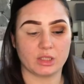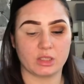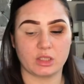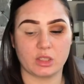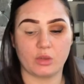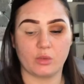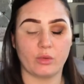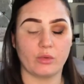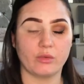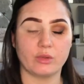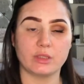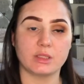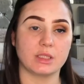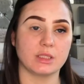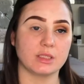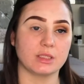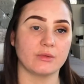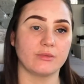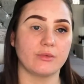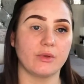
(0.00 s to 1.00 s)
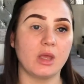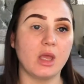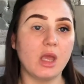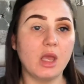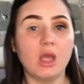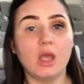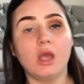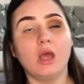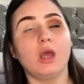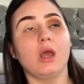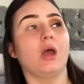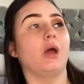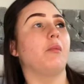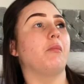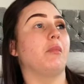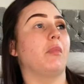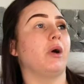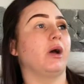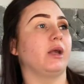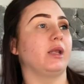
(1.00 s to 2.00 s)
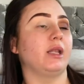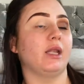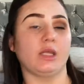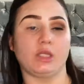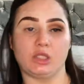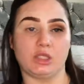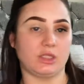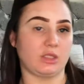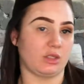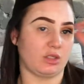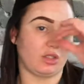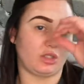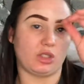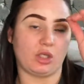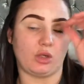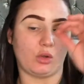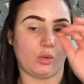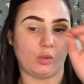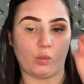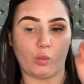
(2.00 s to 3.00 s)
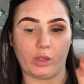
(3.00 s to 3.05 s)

I don't know whether it's because of my lashes are so